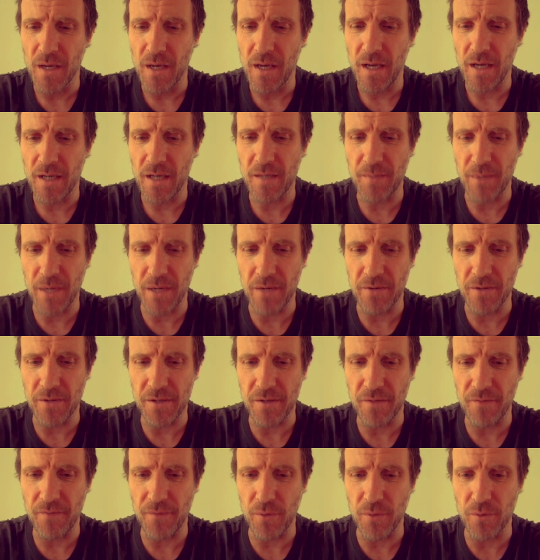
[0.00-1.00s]
experience
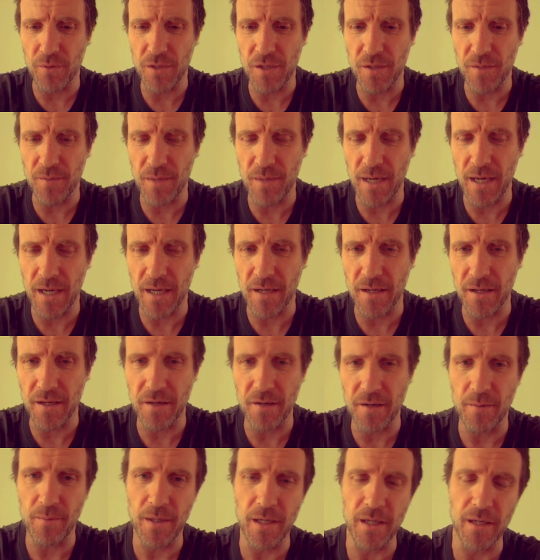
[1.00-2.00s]
the full shebang, you
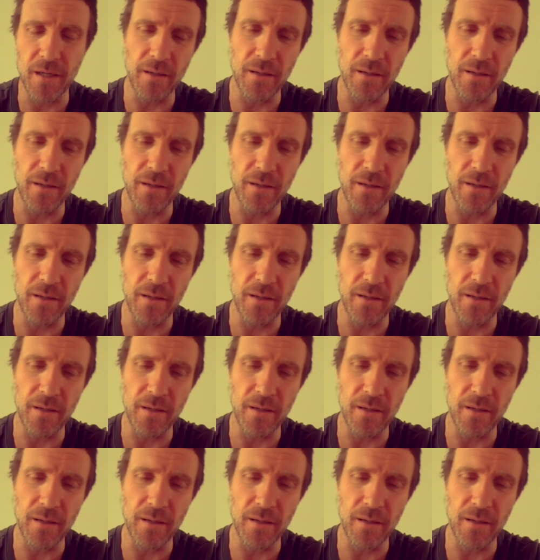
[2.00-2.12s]
know what I mean?